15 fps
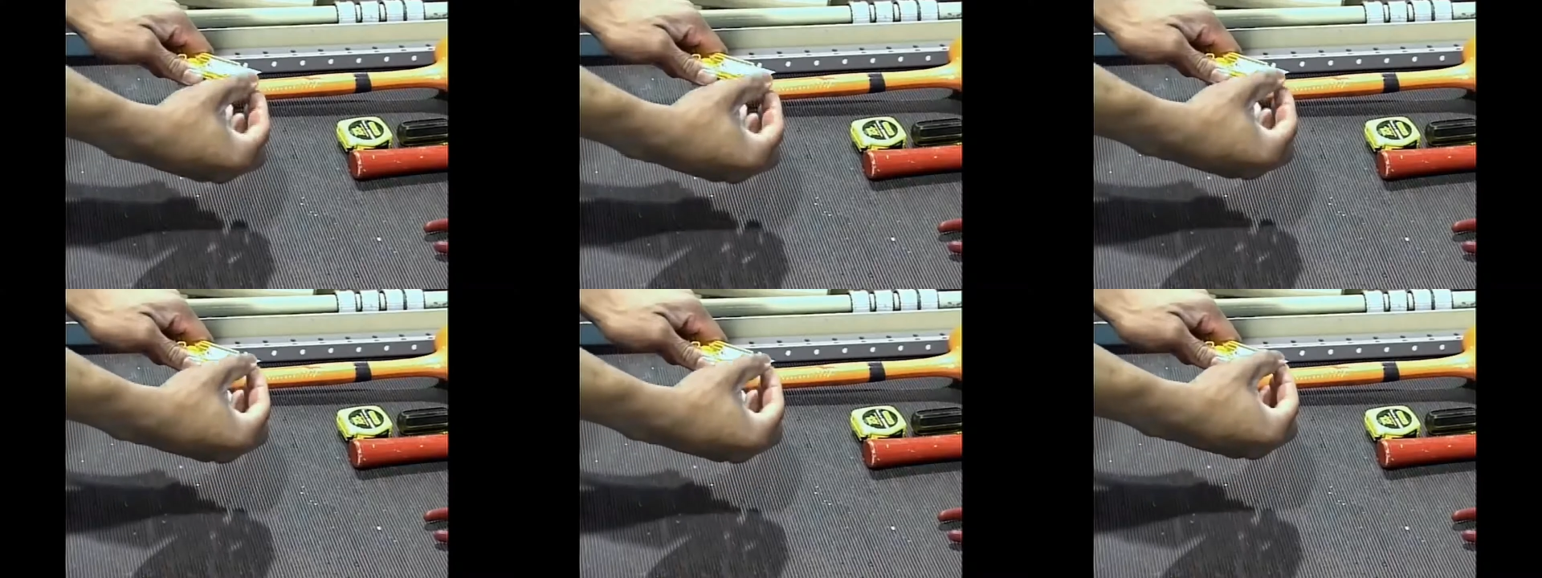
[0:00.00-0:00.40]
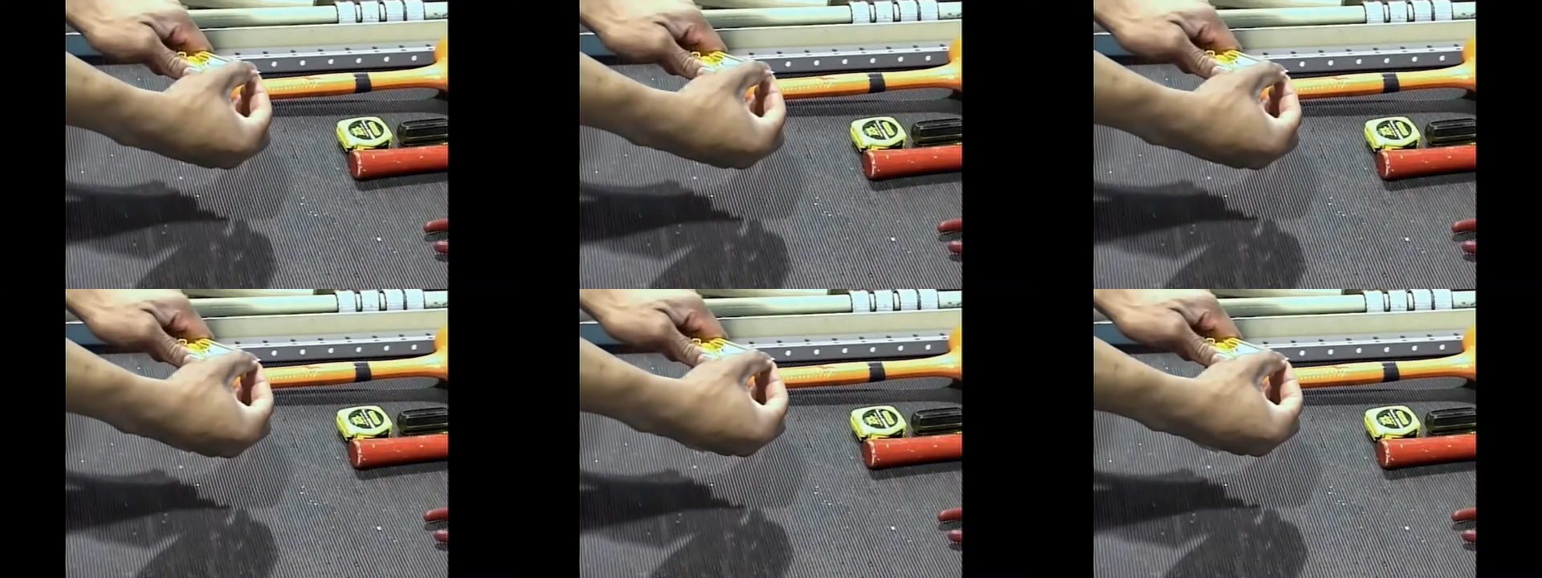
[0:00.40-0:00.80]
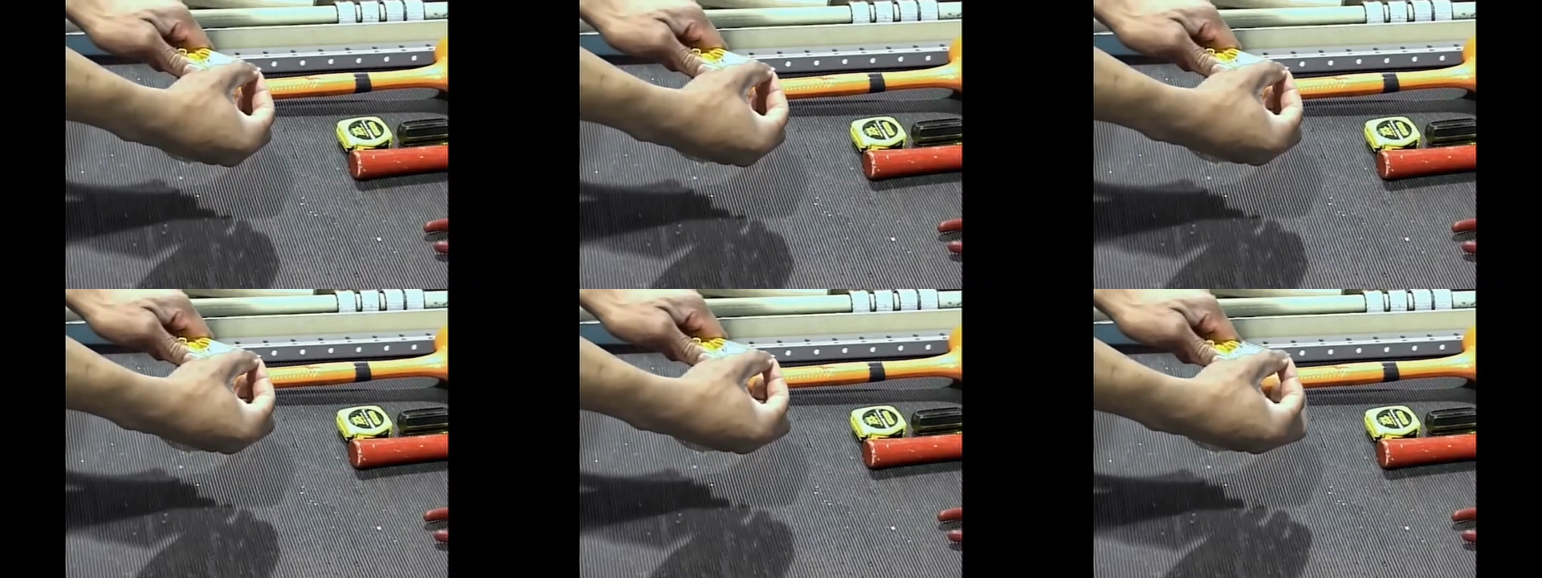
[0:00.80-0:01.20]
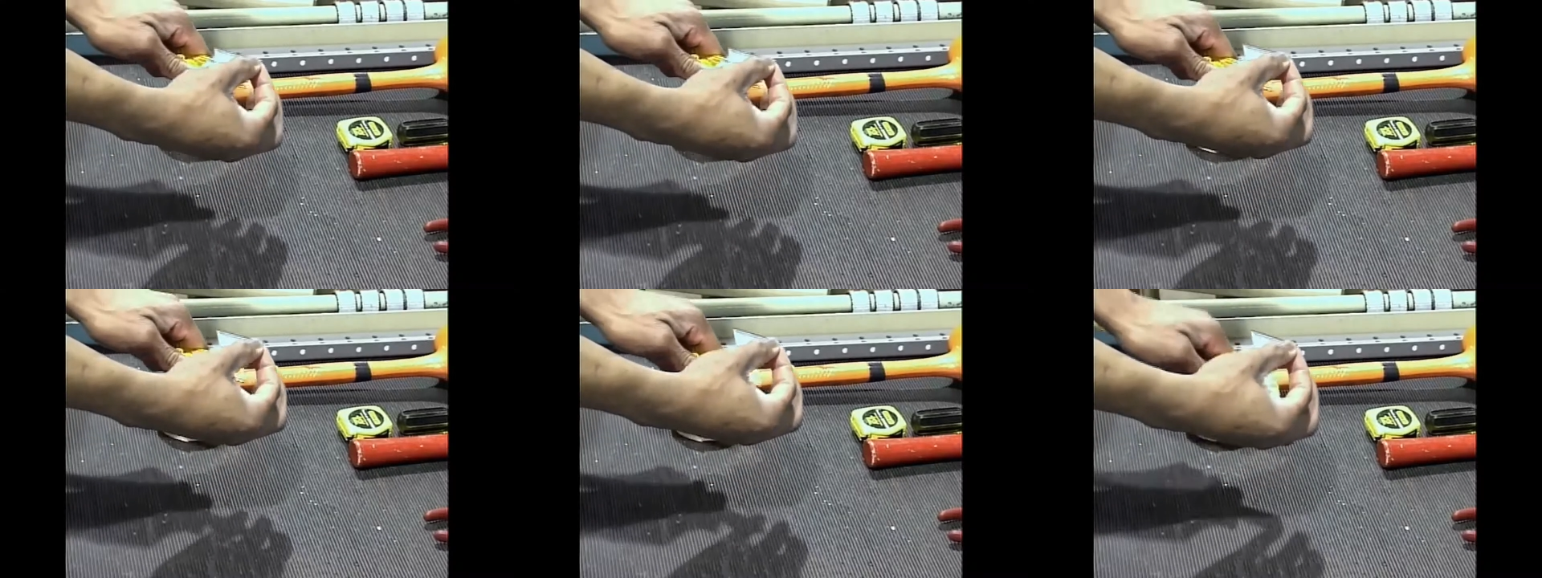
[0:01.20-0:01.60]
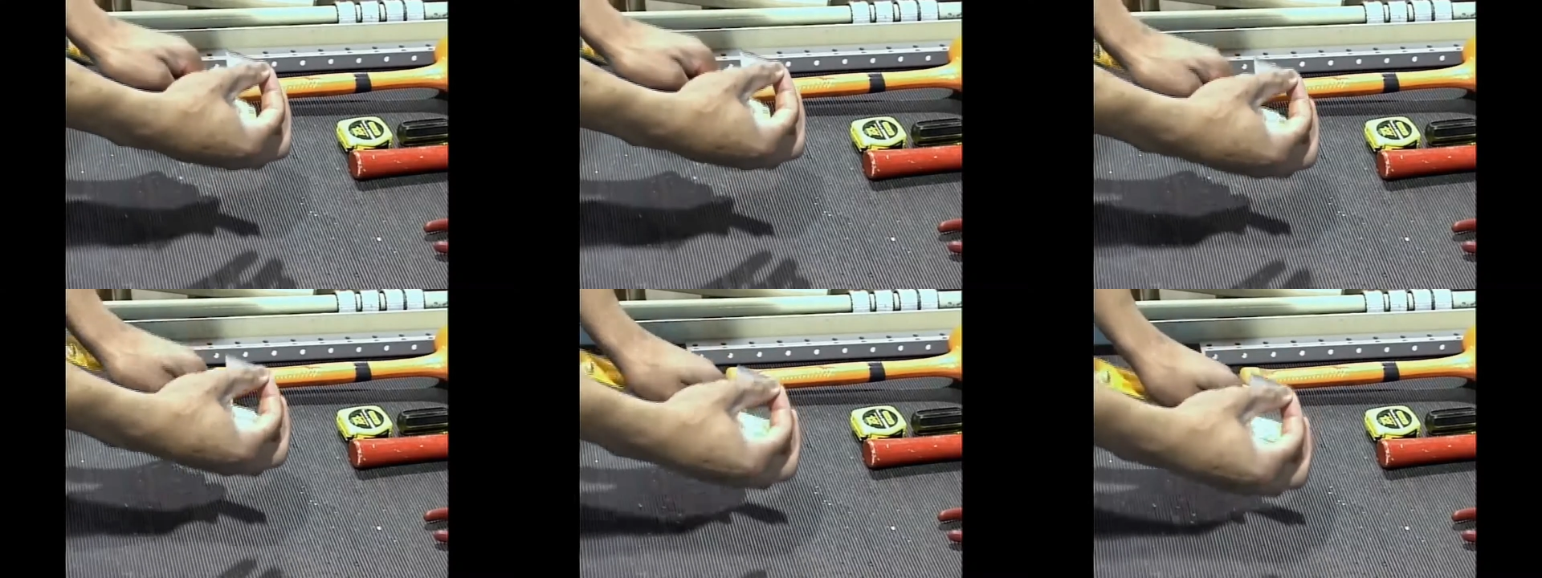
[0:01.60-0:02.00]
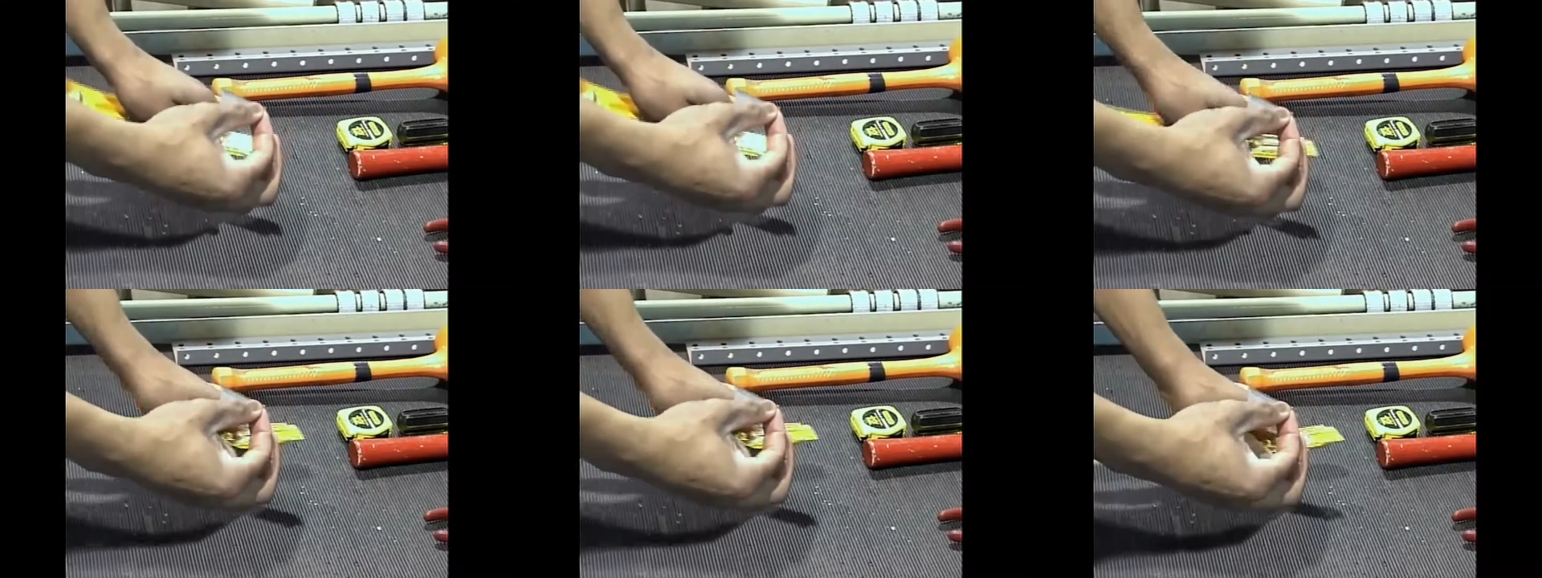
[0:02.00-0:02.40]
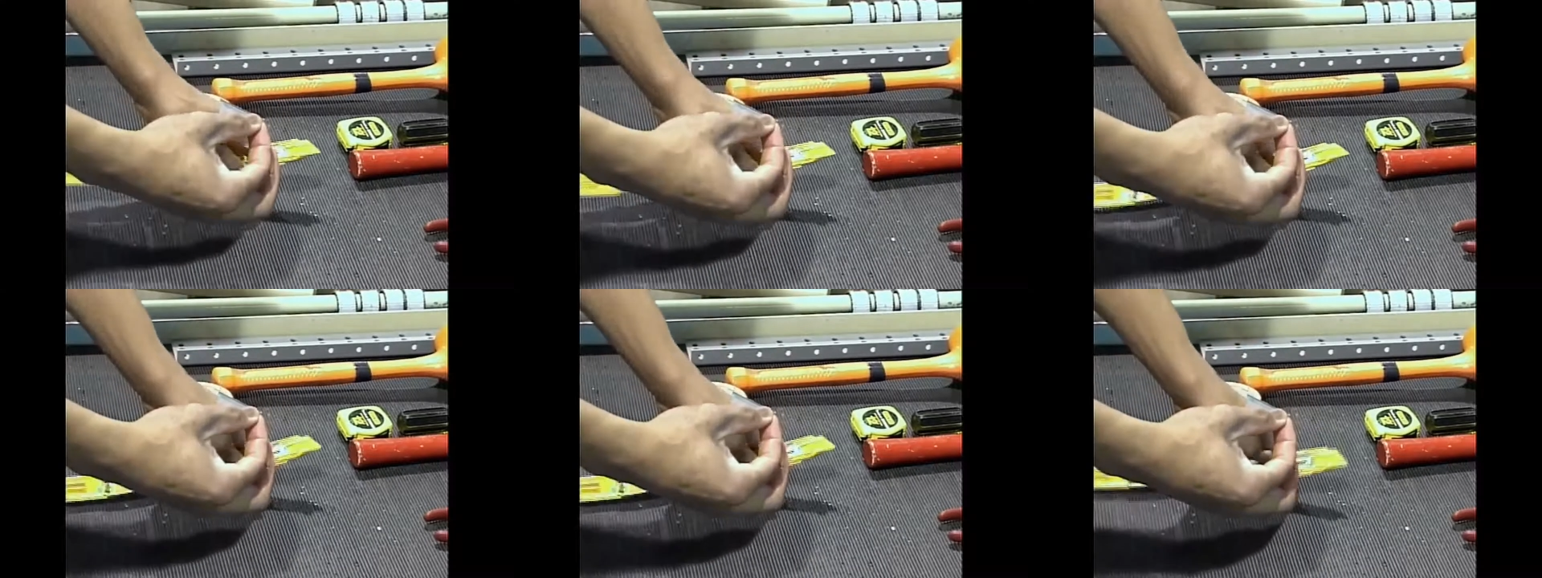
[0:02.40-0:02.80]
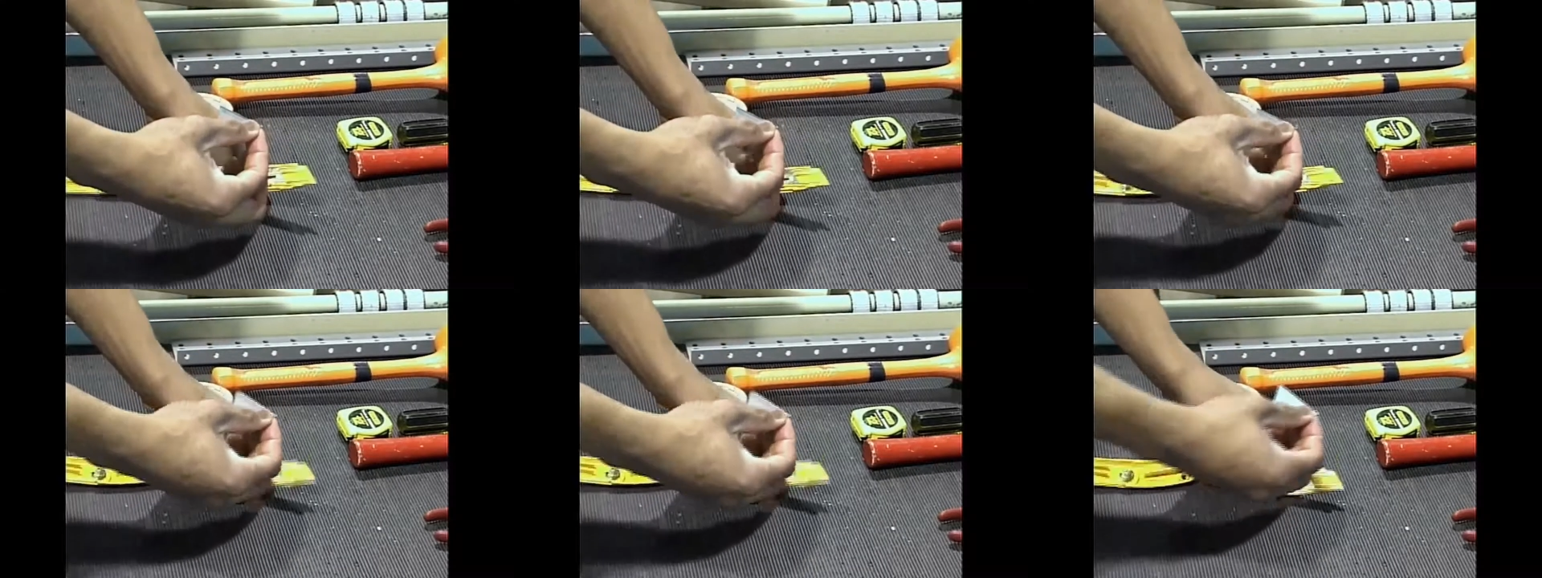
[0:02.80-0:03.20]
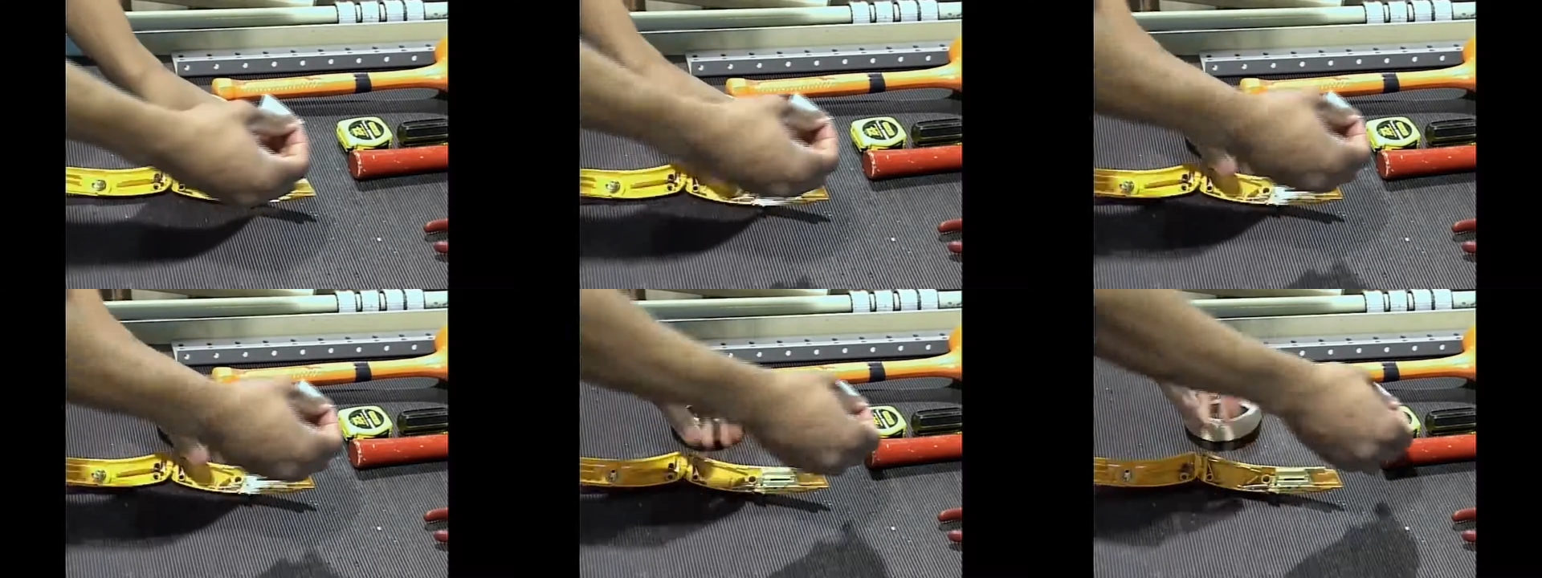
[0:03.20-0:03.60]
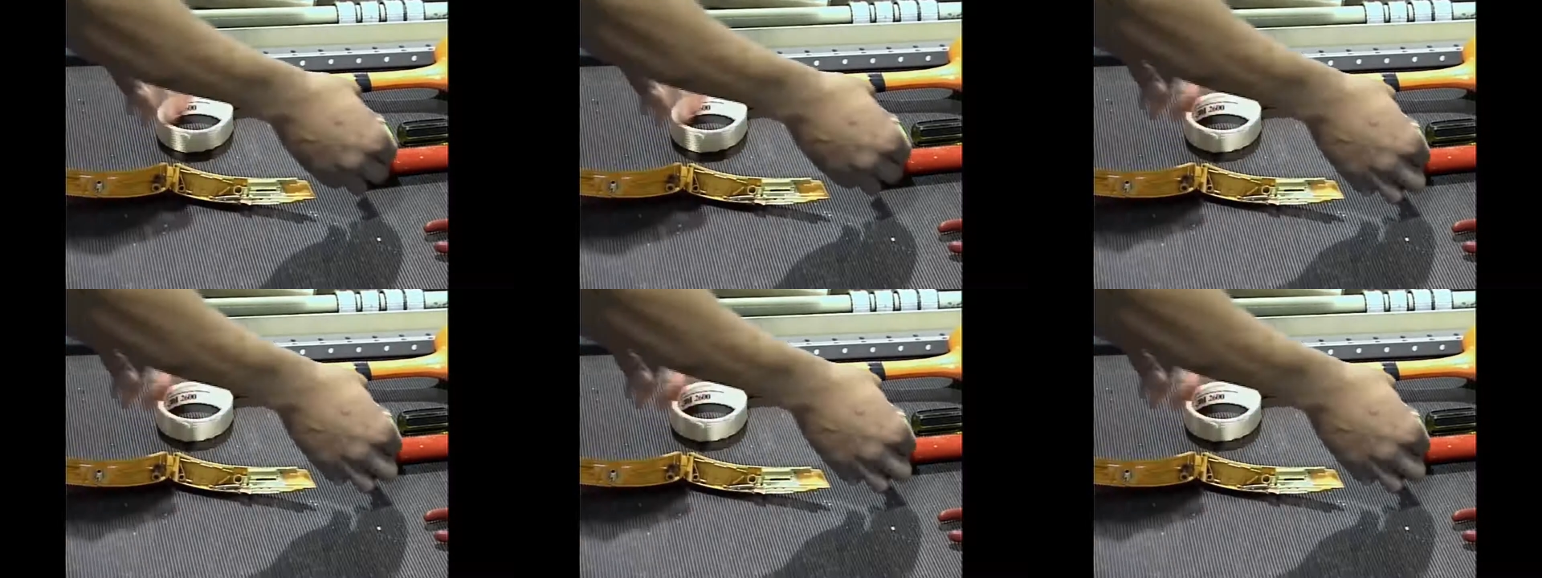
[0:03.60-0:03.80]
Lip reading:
[unreadable: no face in view]